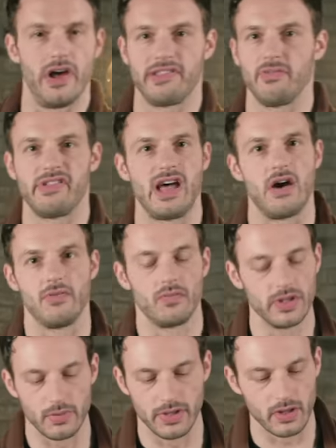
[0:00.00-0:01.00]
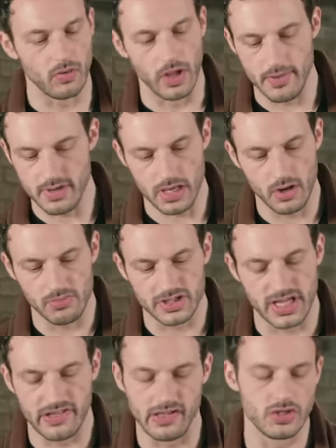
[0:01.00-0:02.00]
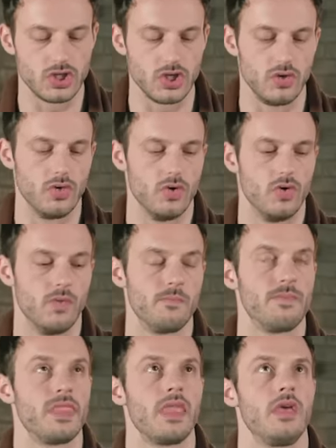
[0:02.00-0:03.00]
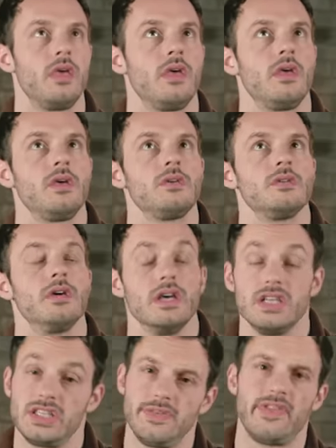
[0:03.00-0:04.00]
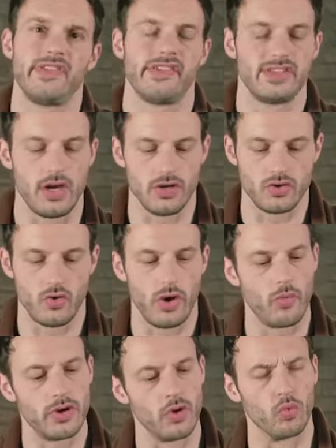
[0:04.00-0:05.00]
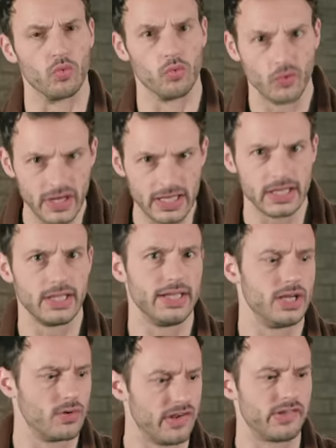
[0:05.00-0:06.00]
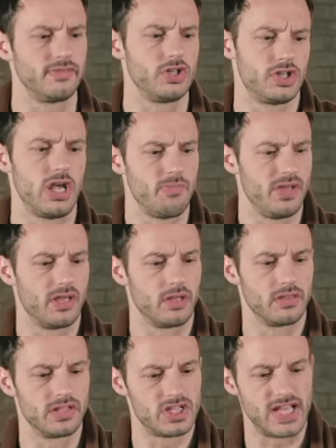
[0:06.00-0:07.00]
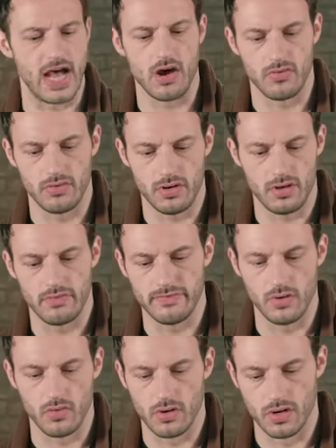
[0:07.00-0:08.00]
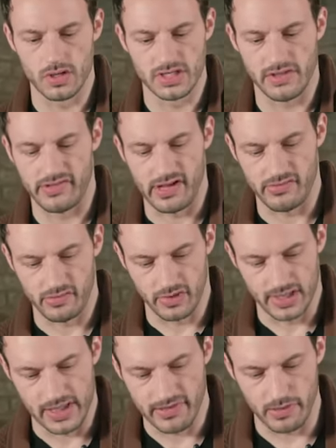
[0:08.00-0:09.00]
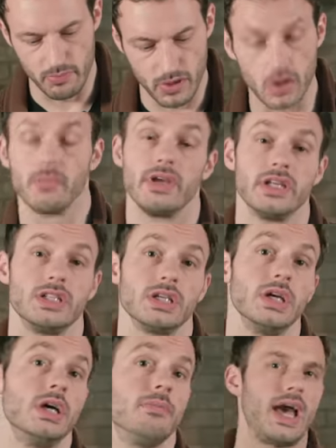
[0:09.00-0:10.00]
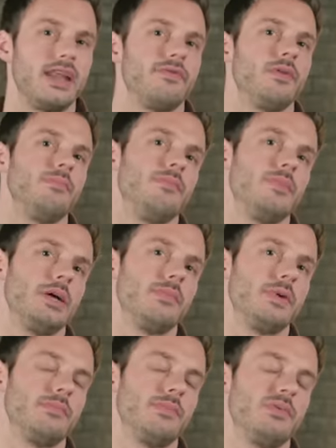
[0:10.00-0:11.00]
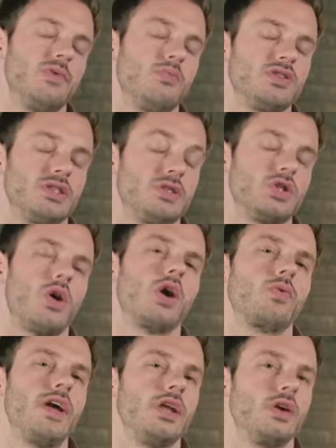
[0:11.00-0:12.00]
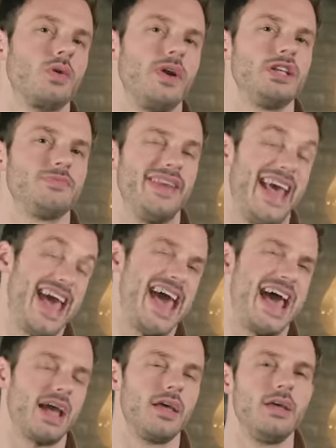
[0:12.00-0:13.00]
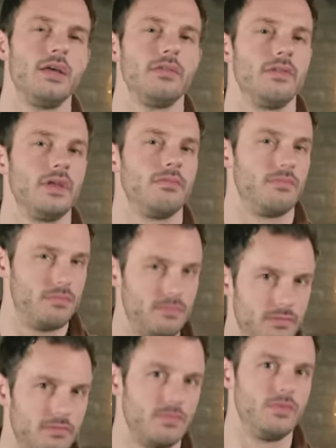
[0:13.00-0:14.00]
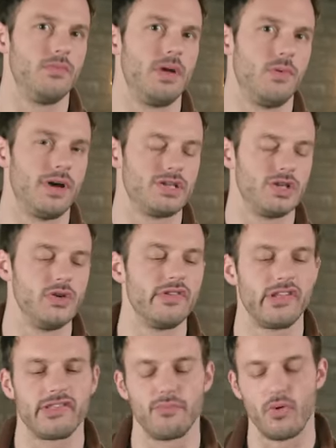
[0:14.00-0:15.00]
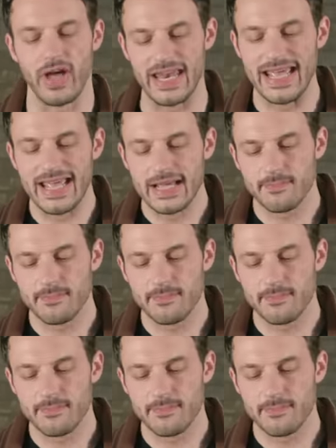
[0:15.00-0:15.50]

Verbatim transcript: awesome sound. Really, really cool. I mean, it almost gets into uh, synthesis territory where you're really aggressively shaping the sound of your synthesizer. So again, that's the pyramids, kind of a, a, almost a songwriting or arrangement hack that you may want to use at some point.